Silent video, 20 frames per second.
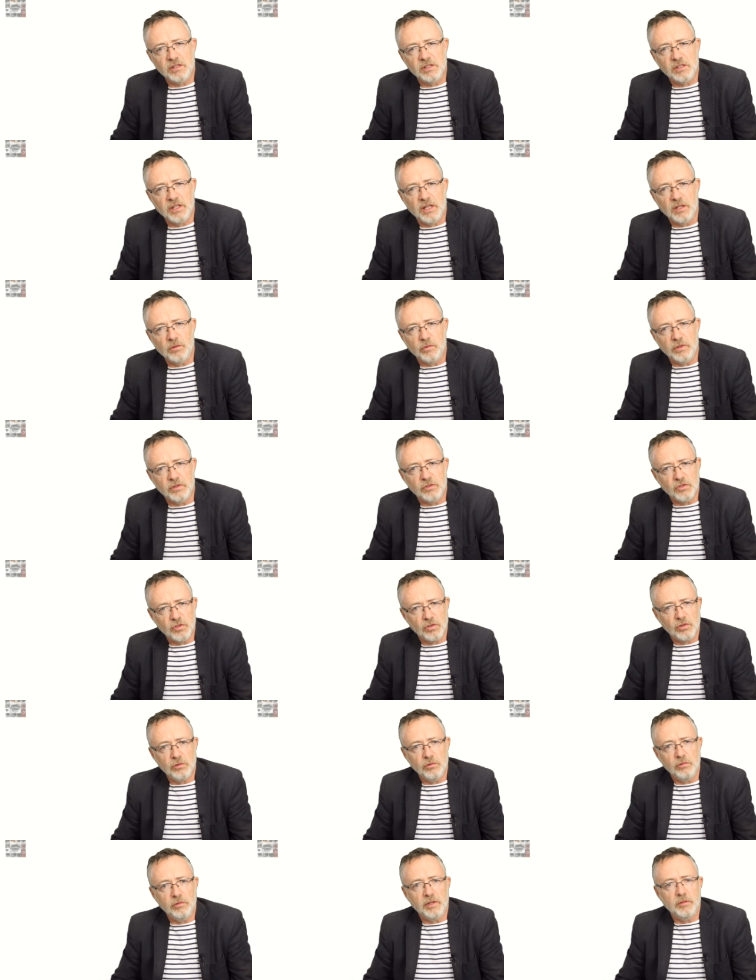the state with
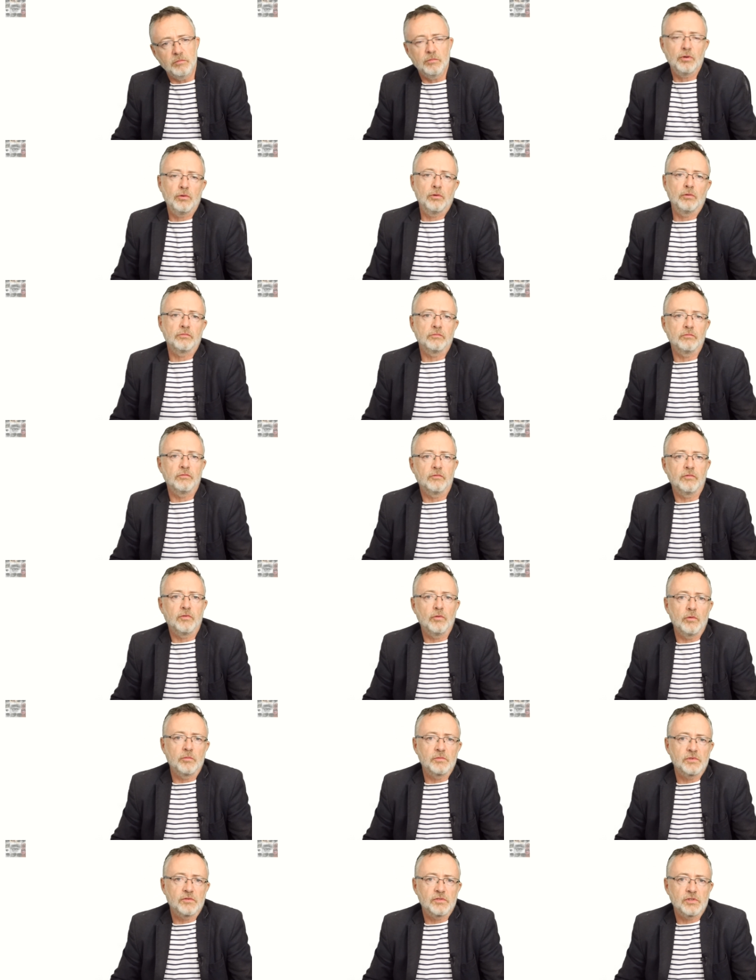two important
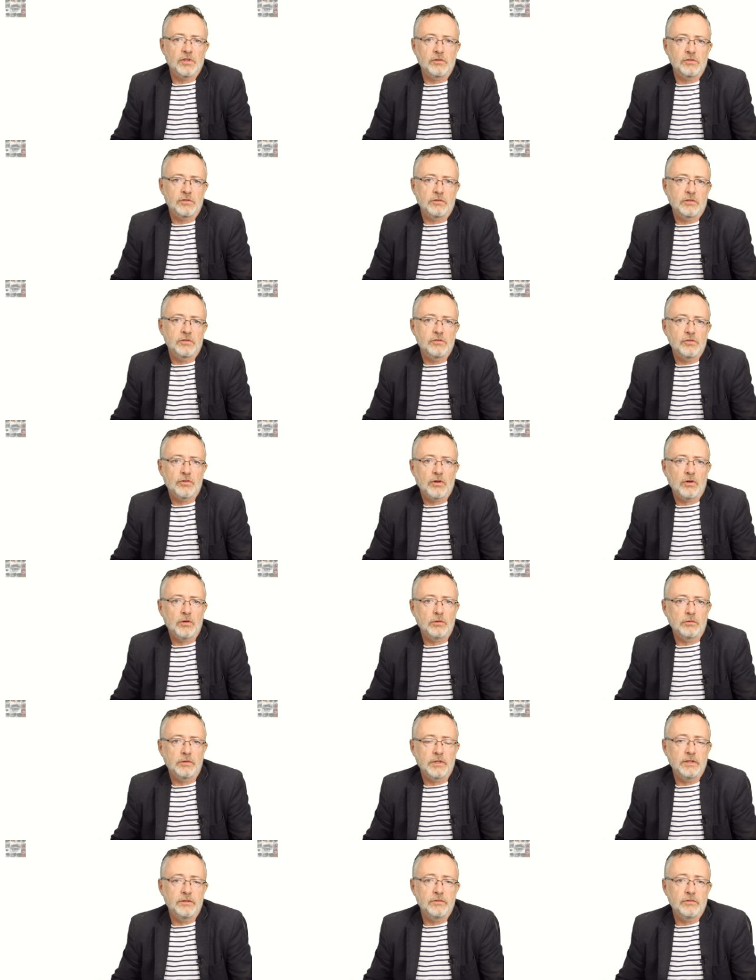forms of social
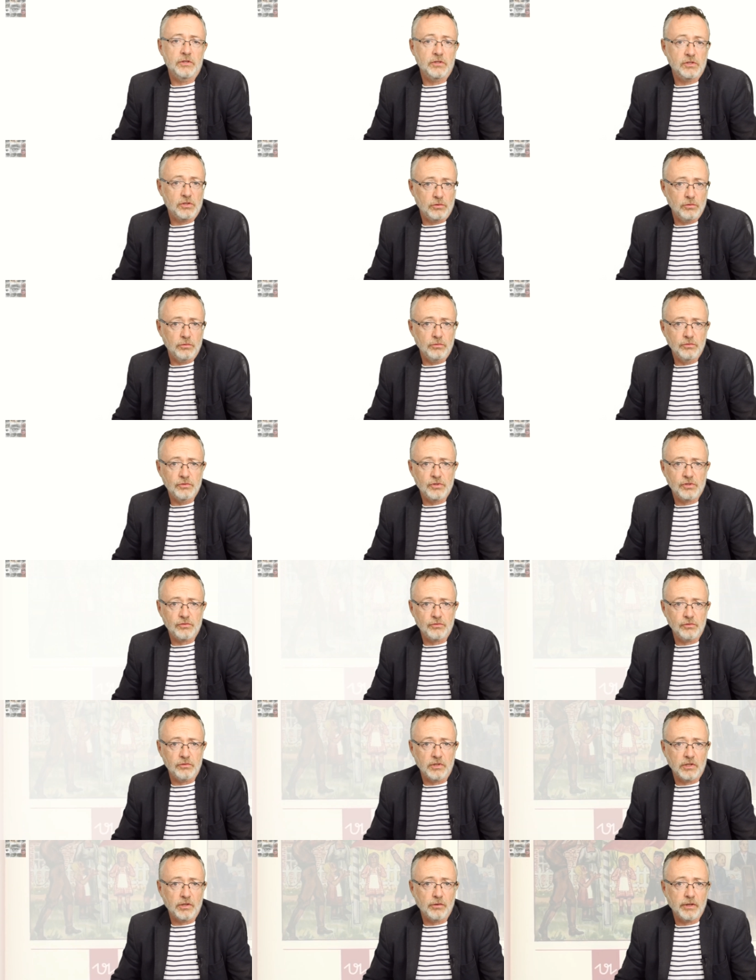control in the schools
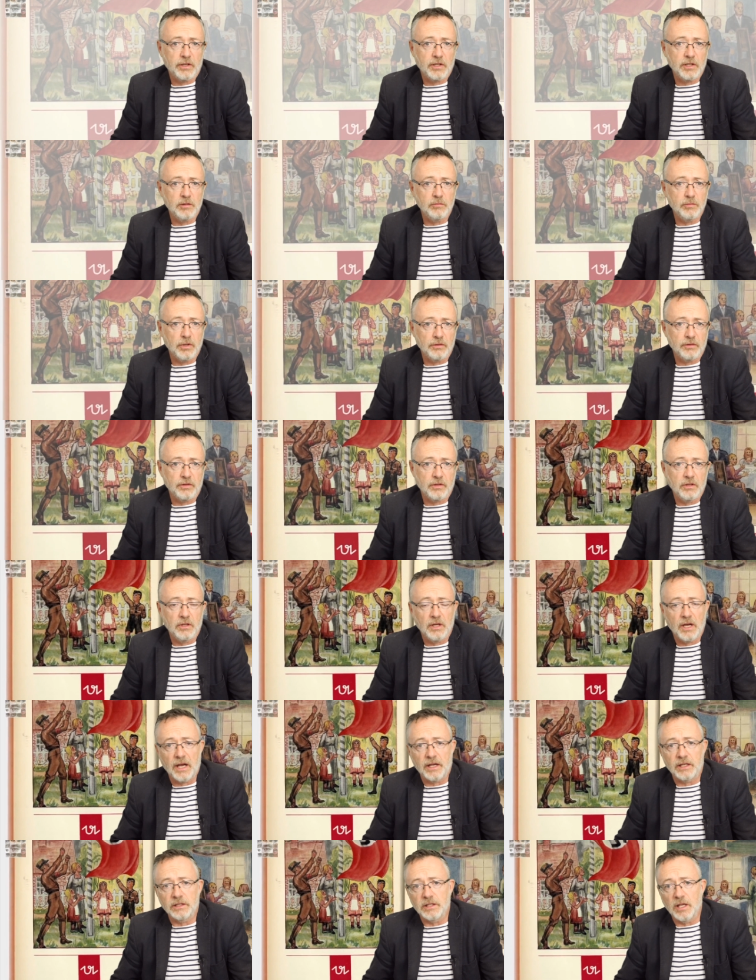through the curriculum, both
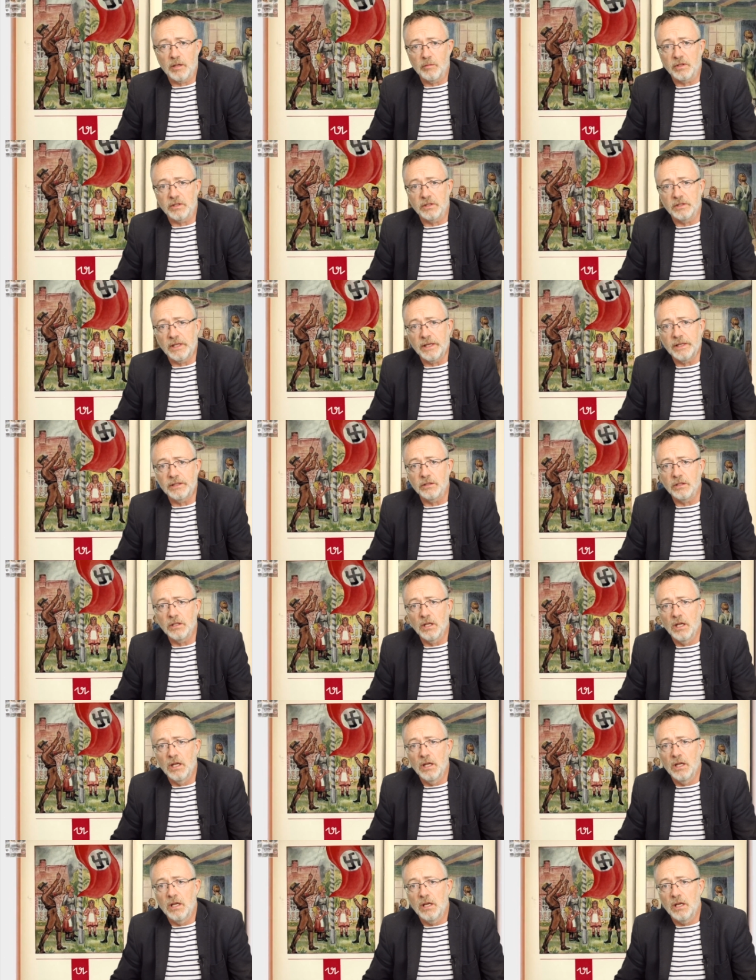academic and hidden,
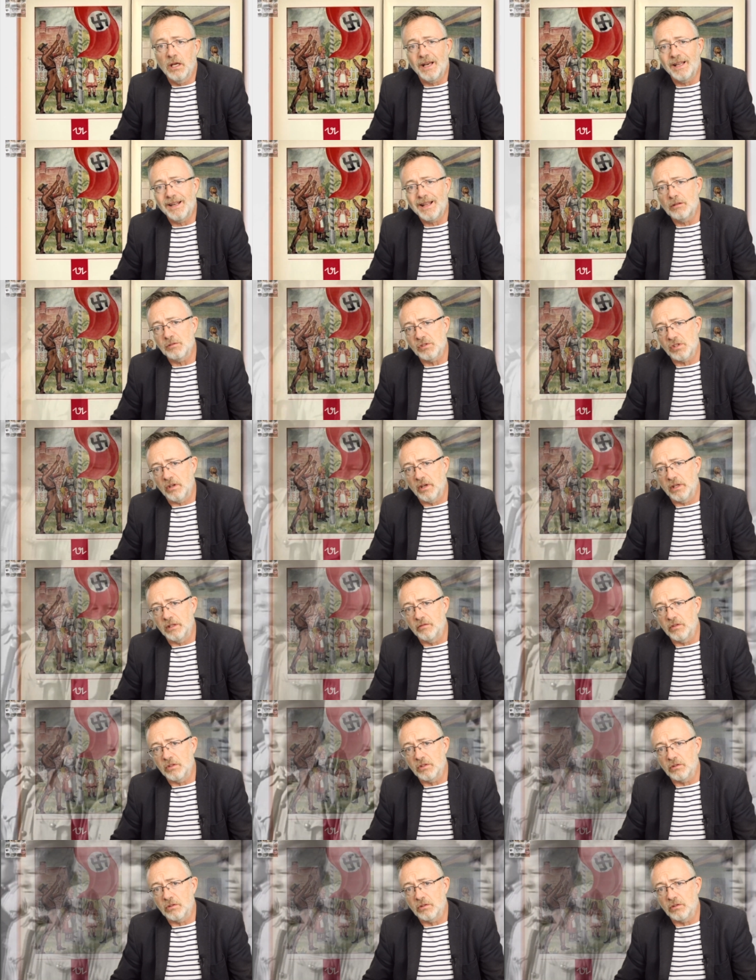and outside of the